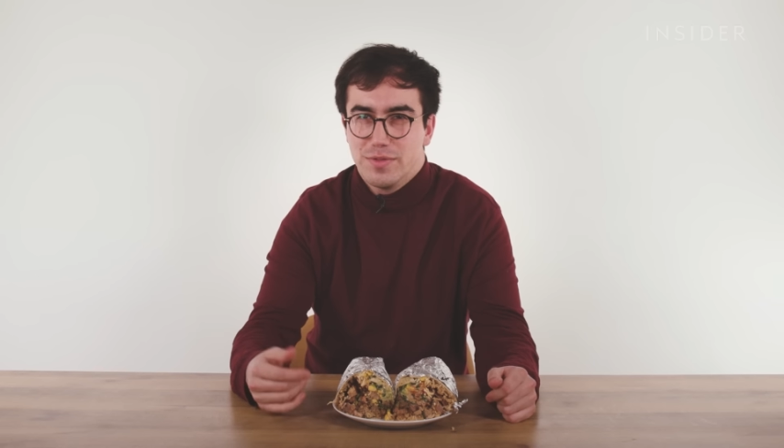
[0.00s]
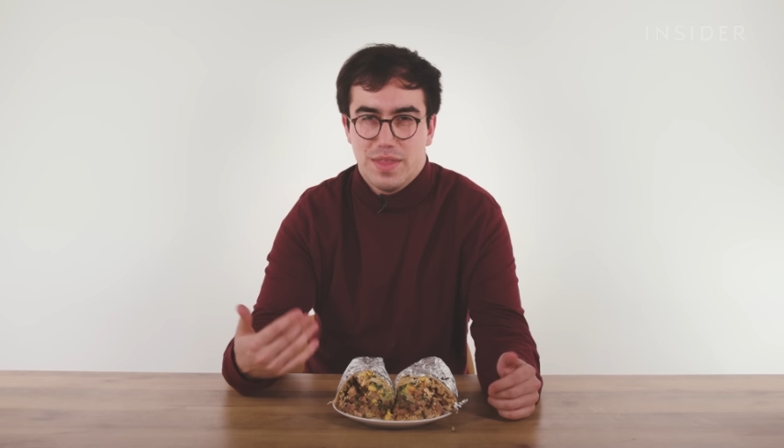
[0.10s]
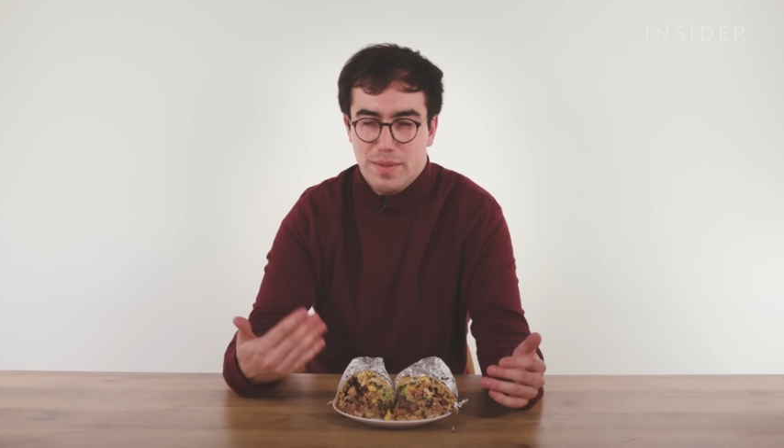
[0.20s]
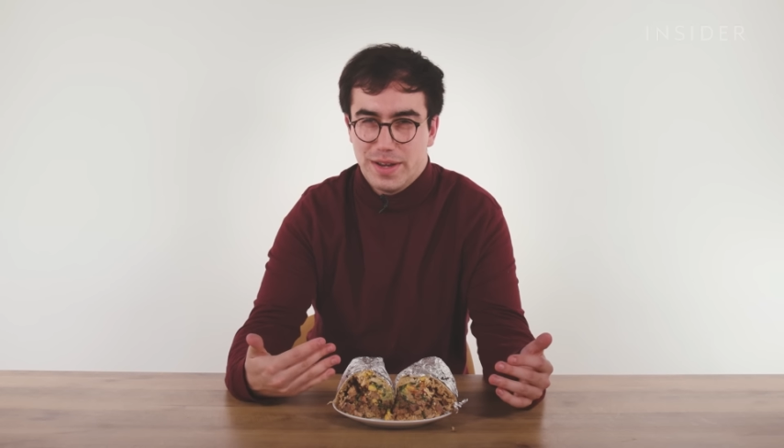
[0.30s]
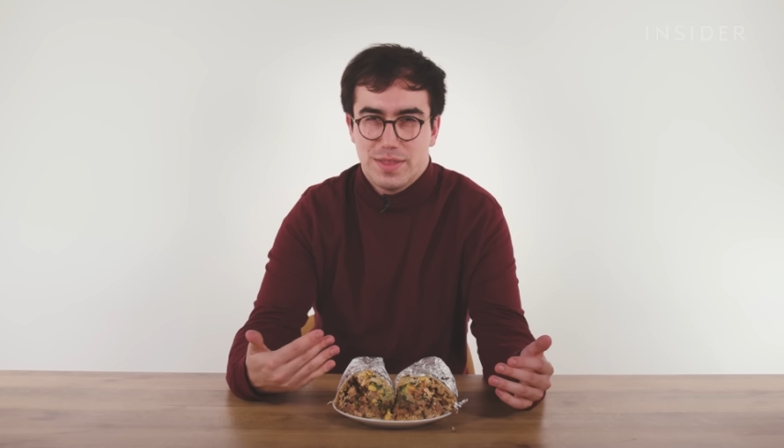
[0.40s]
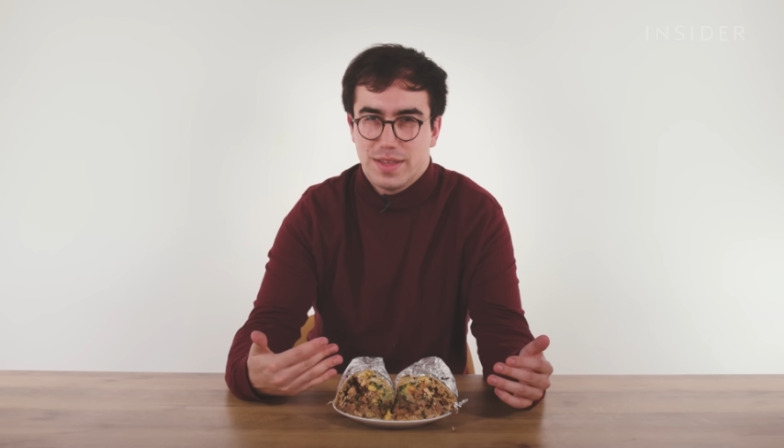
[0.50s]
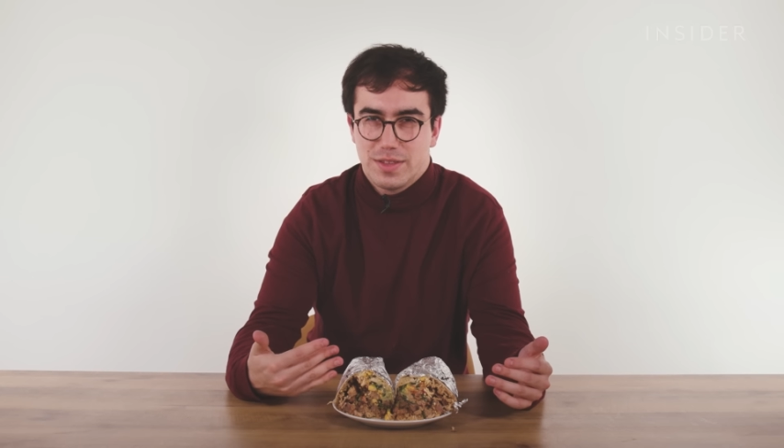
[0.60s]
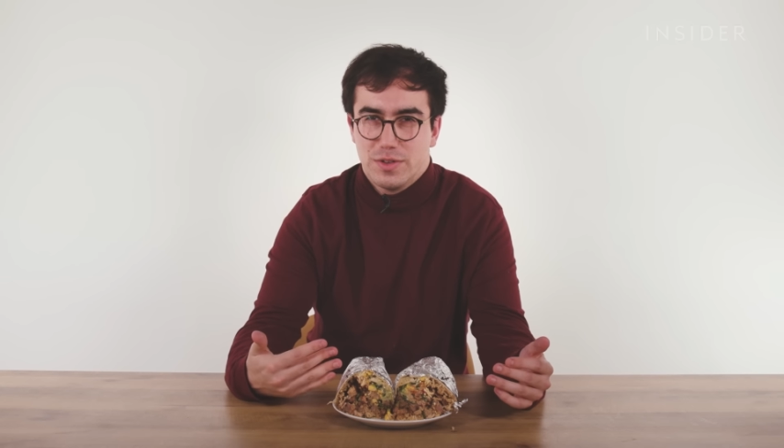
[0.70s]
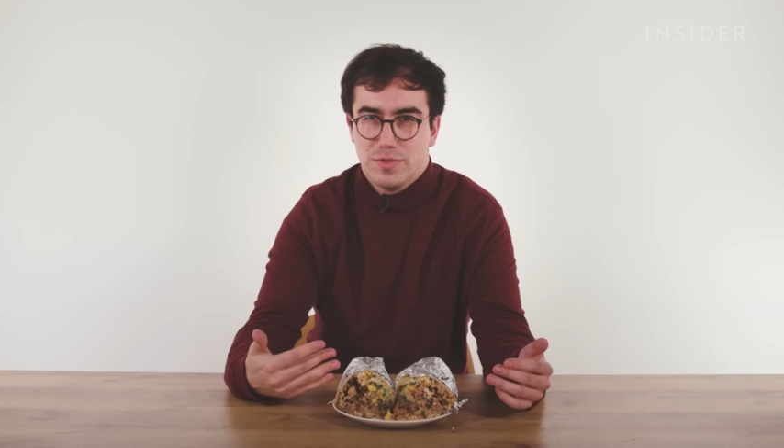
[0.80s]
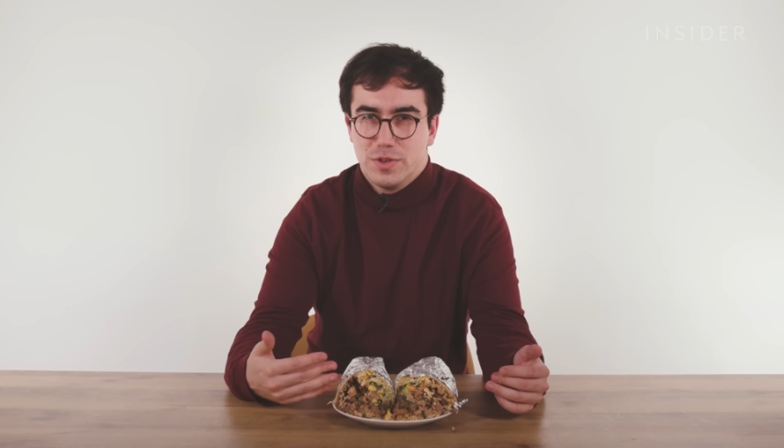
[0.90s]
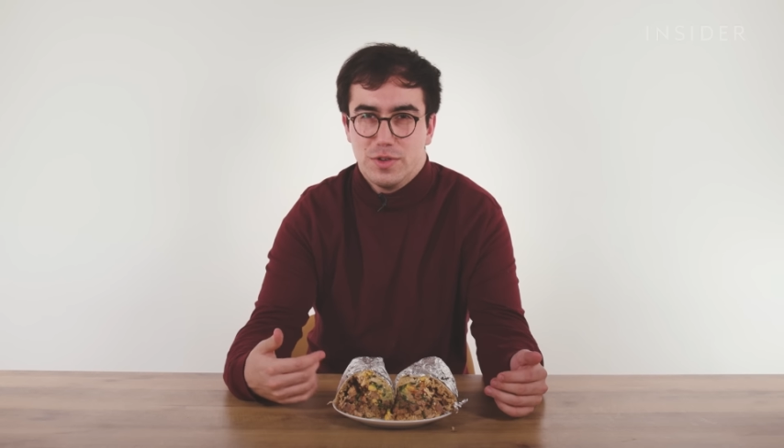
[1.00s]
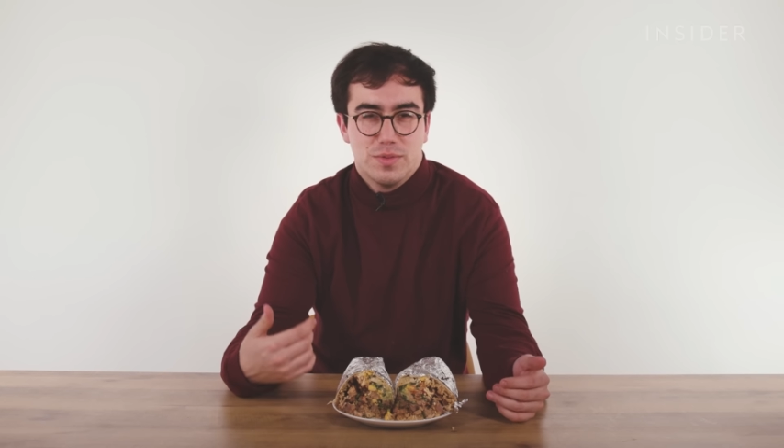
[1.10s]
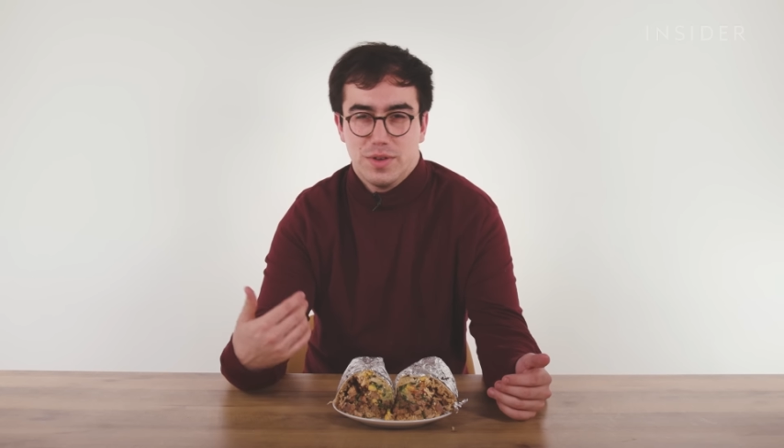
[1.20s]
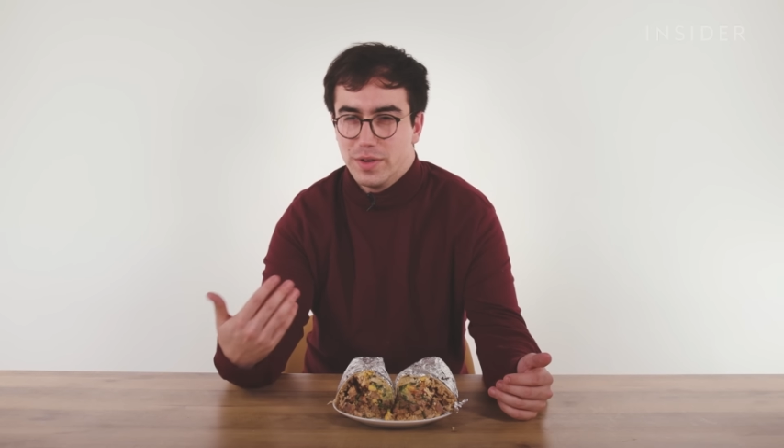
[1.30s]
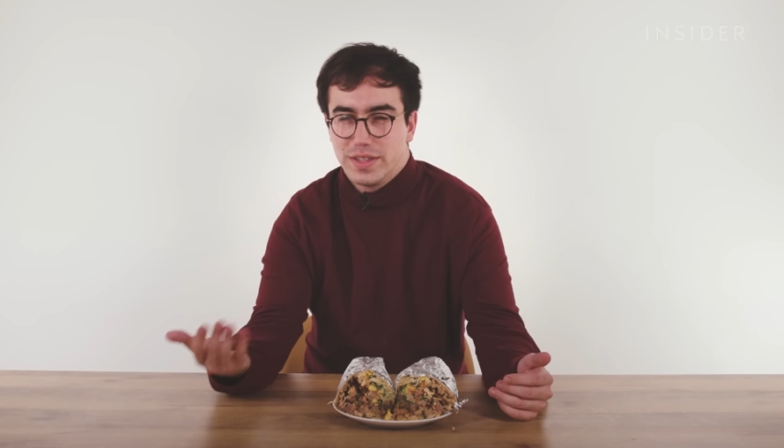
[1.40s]
that many things in your food,
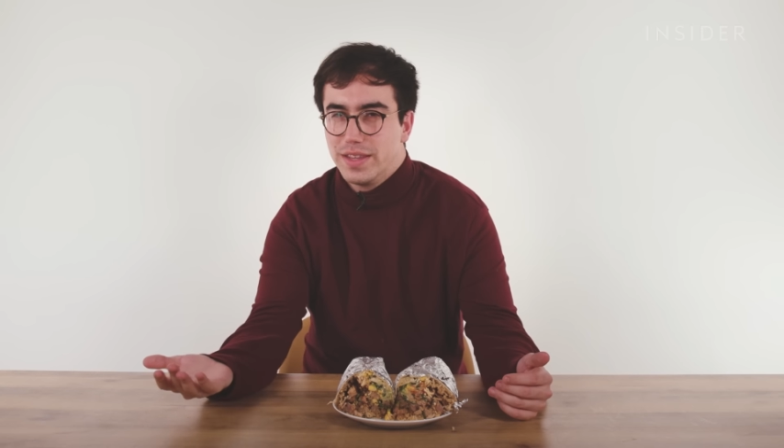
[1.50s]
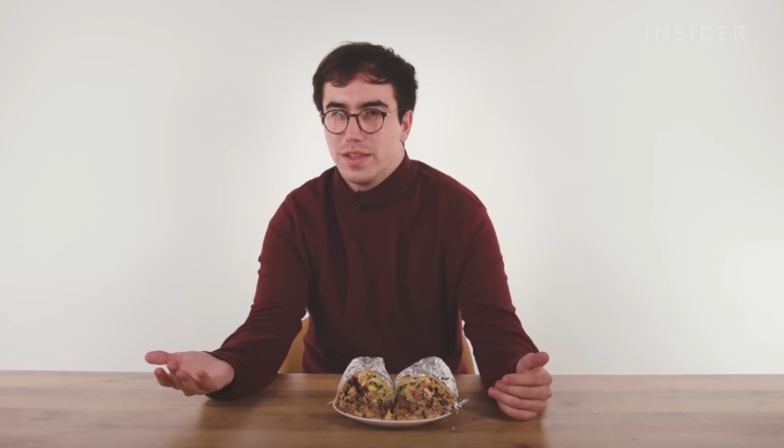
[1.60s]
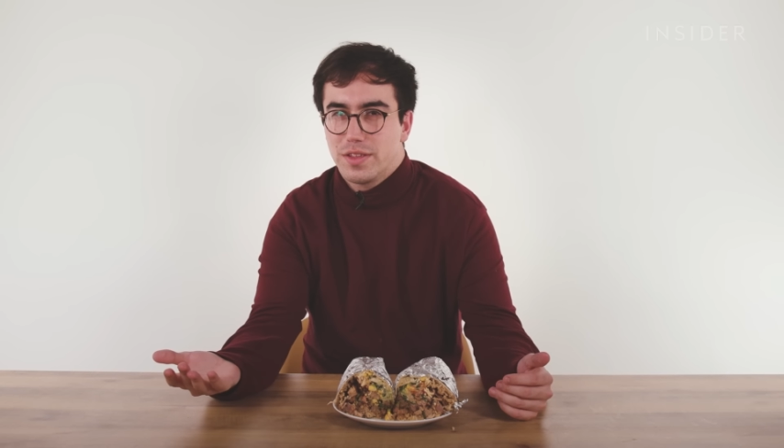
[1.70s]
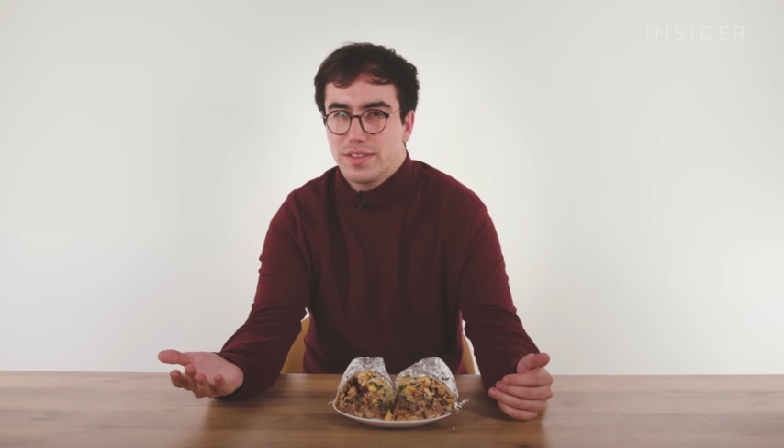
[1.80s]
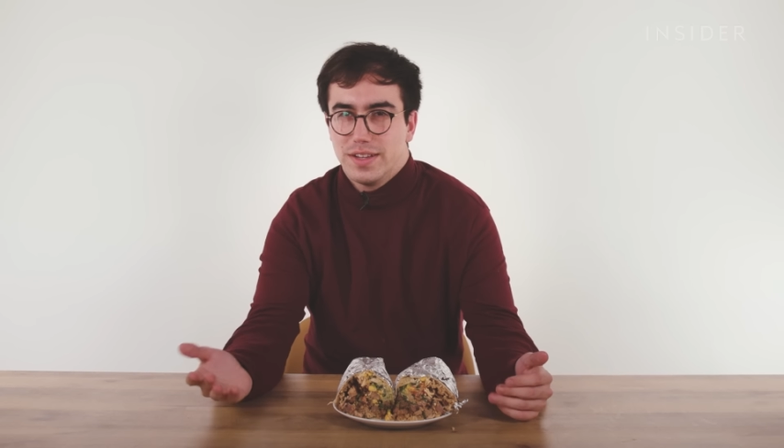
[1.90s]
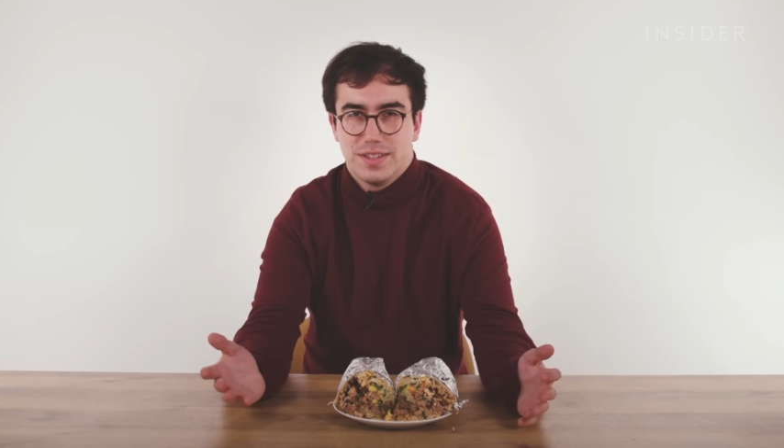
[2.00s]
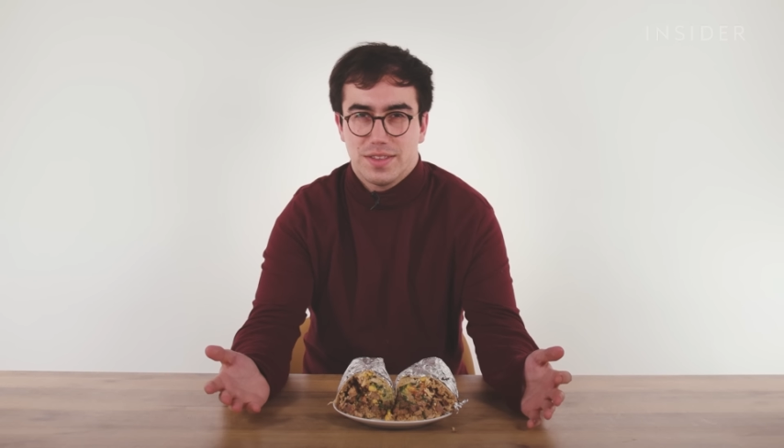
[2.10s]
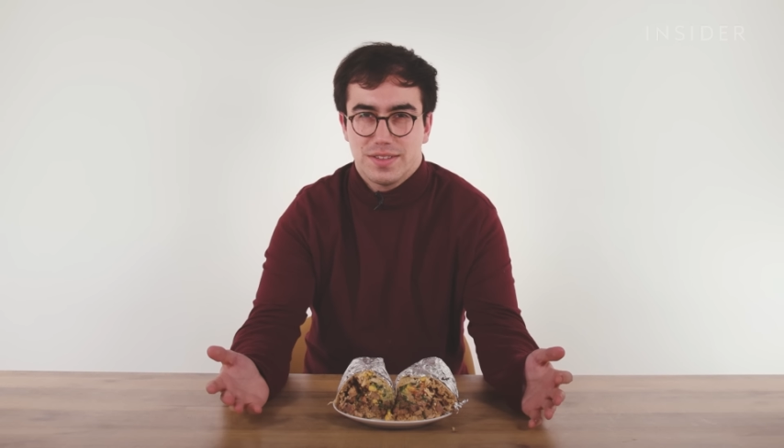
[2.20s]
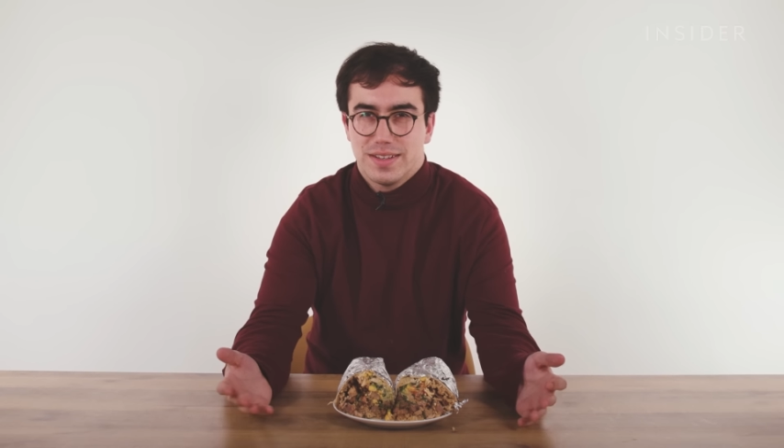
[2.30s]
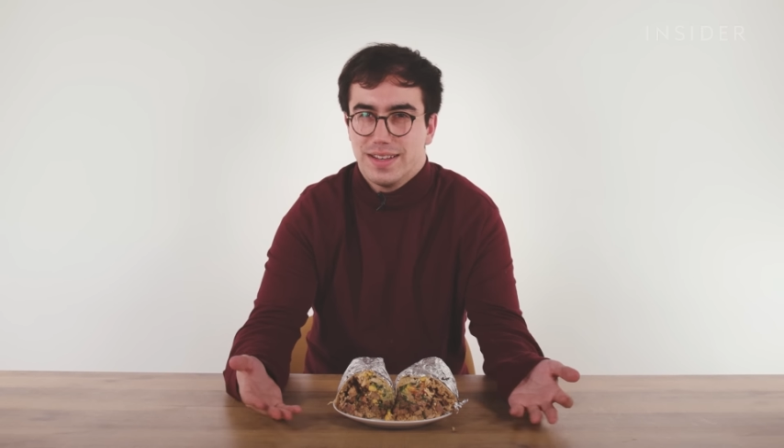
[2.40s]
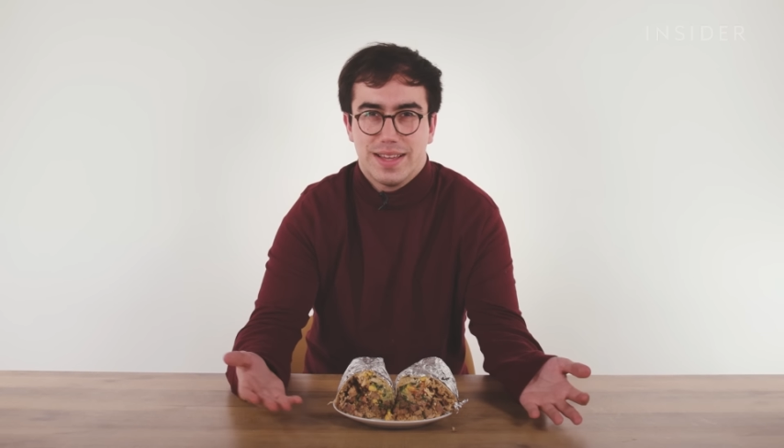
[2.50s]
knowing that the other side doesn't.